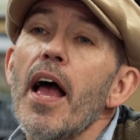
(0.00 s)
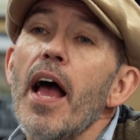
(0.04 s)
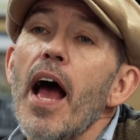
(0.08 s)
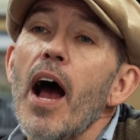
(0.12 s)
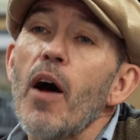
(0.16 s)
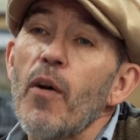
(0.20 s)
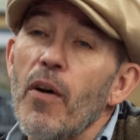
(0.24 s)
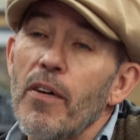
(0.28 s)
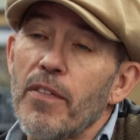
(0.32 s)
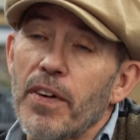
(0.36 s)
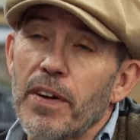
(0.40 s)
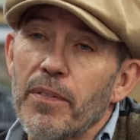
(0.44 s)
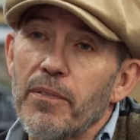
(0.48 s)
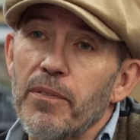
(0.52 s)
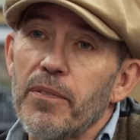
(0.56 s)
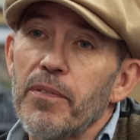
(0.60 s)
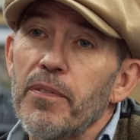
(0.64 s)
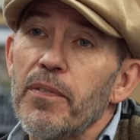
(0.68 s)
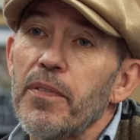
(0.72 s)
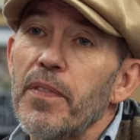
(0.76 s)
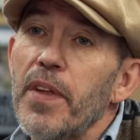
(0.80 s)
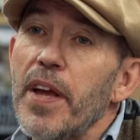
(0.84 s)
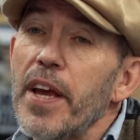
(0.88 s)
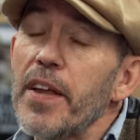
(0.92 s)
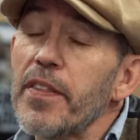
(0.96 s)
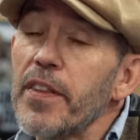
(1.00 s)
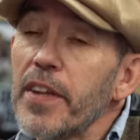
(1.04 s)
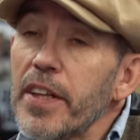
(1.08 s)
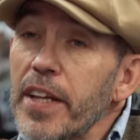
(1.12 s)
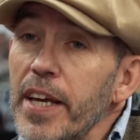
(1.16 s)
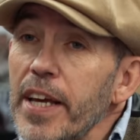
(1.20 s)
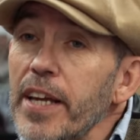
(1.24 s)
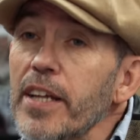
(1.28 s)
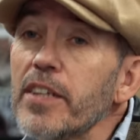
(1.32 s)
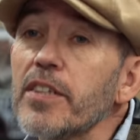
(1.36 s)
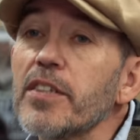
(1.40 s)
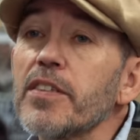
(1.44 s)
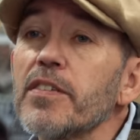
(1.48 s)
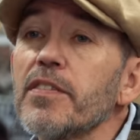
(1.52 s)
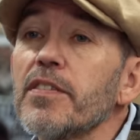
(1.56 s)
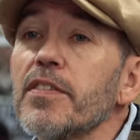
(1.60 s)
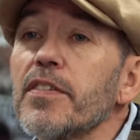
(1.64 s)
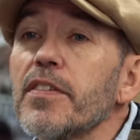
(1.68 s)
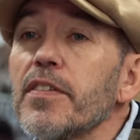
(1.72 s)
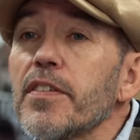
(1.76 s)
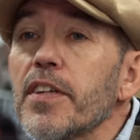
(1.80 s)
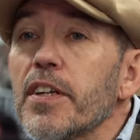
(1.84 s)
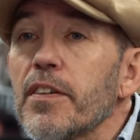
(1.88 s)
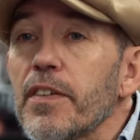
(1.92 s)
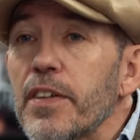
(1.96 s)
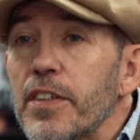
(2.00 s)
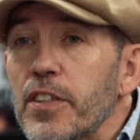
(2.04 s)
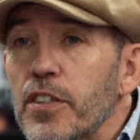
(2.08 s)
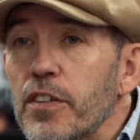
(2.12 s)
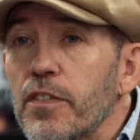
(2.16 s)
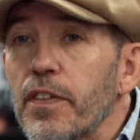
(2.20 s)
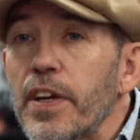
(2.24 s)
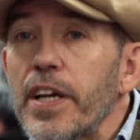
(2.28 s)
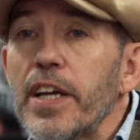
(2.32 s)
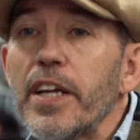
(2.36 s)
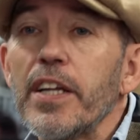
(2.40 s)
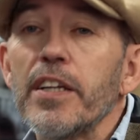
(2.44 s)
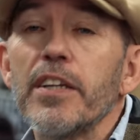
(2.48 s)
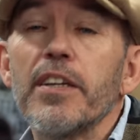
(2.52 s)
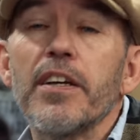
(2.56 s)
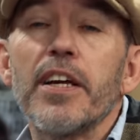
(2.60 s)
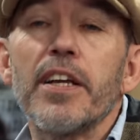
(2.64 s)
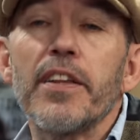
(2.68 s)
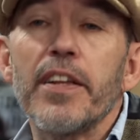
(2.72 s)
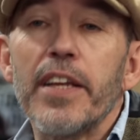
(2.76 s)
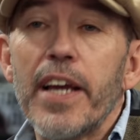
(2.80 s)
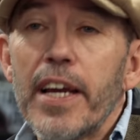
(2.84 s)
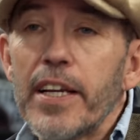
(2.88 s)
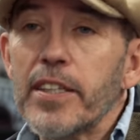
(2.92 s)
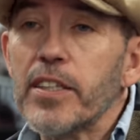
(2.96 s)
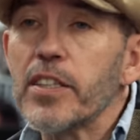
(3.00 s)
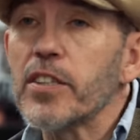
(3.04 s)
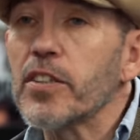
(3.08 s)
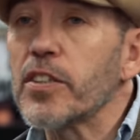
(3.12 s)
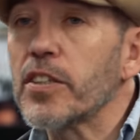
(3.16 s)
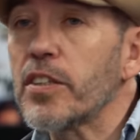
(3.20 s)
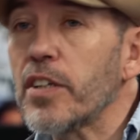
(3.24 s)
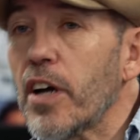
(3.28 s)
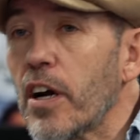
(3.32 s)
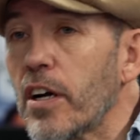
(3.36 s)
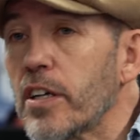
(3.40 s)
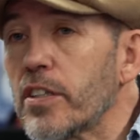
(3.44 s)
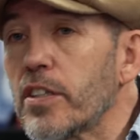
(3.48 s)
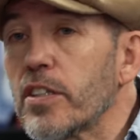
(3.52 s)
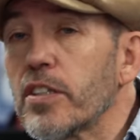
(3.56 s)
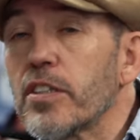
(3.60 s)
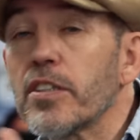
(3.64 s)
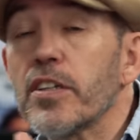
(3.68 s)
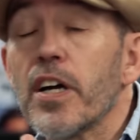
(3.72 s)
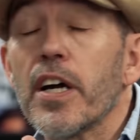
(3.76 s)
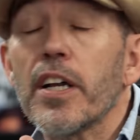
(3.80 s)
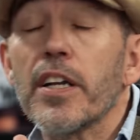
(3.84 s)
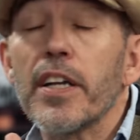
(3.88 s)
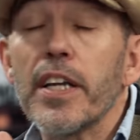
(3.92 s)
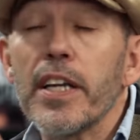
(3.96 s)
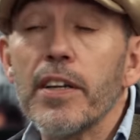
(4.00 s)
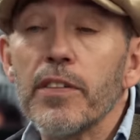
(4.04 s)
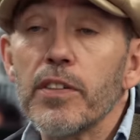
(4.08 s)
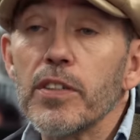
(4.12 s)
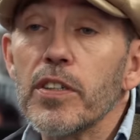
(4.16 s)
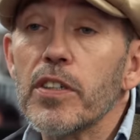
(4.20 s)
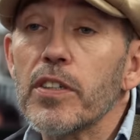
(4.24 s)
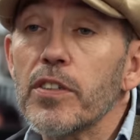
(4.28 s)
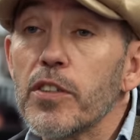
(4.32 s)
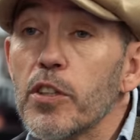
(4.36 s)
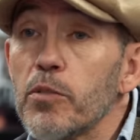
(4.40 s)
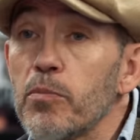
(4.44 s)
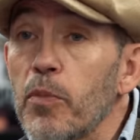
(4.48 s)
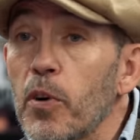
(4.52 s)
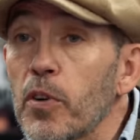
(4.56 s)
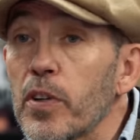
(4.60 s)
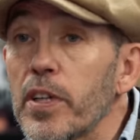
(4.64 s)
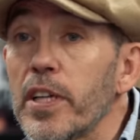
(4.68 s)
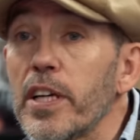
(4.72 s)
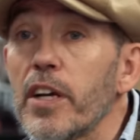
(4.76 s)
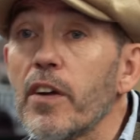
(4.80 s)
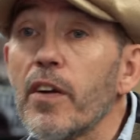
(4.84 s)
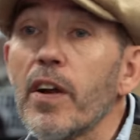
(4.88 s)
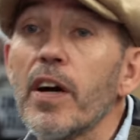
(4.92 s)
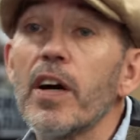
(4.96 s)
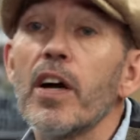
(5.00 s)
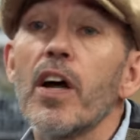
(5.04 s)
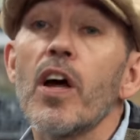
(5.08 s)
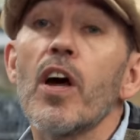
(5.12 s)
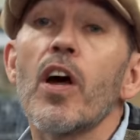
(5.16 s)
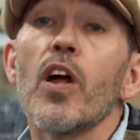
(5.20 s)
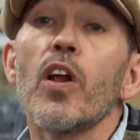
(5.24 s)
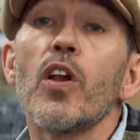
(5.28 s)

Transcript: However, in the years that have intervened, in the 80s and 90s, and even to the modern era,